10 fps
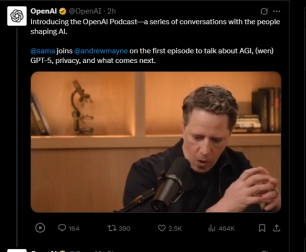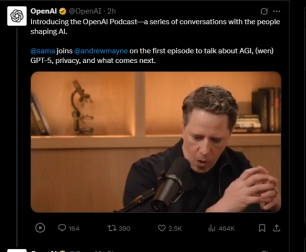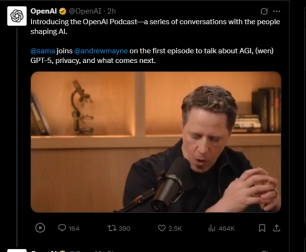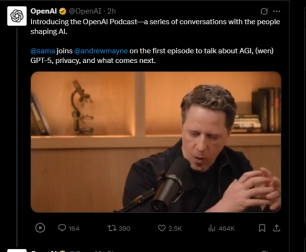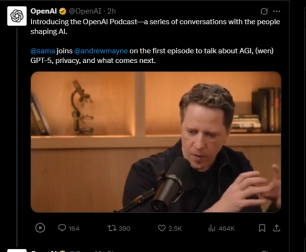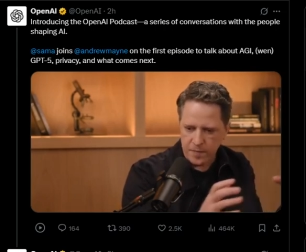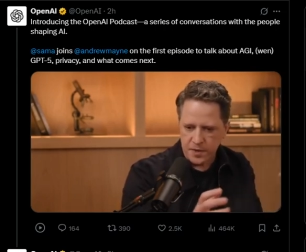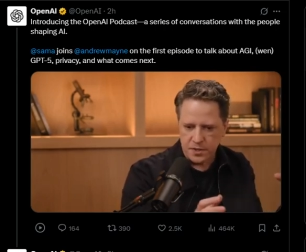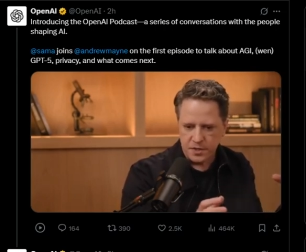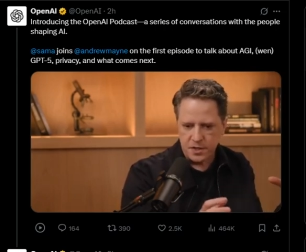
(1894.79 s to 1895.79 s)
all of
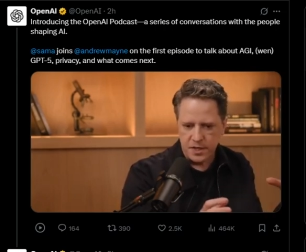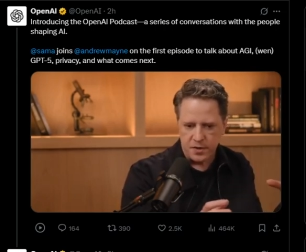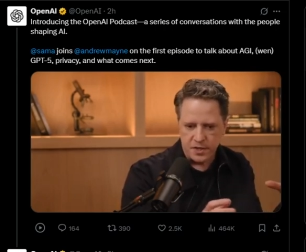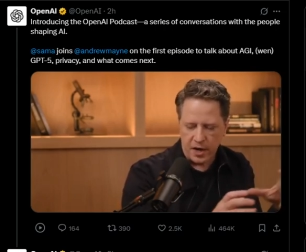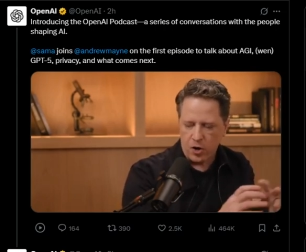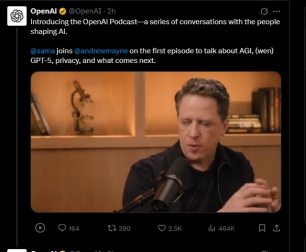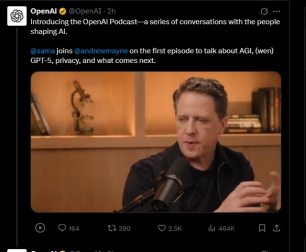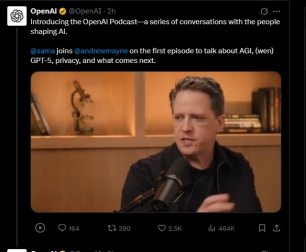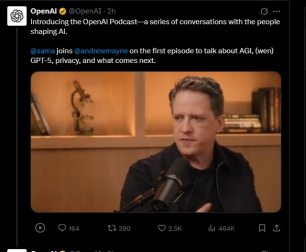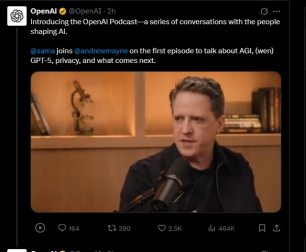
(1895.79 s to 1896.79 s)
this,
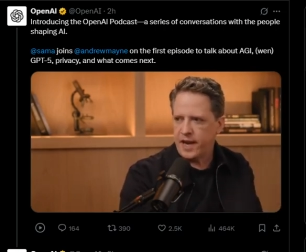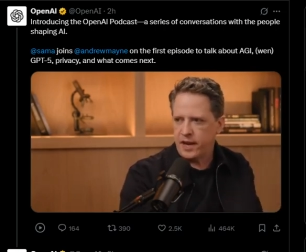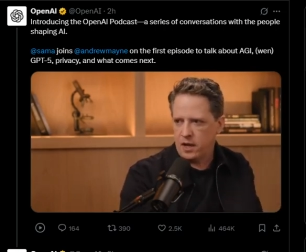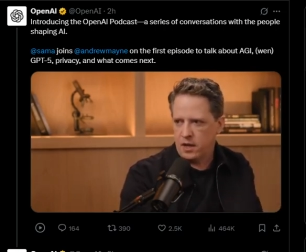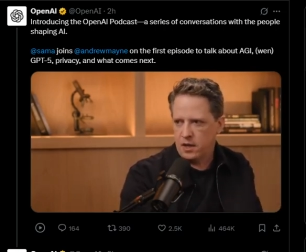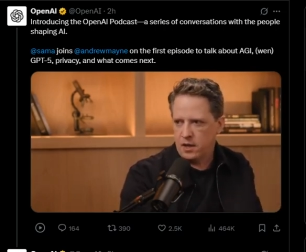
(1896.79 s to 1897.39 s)
terabytes of data,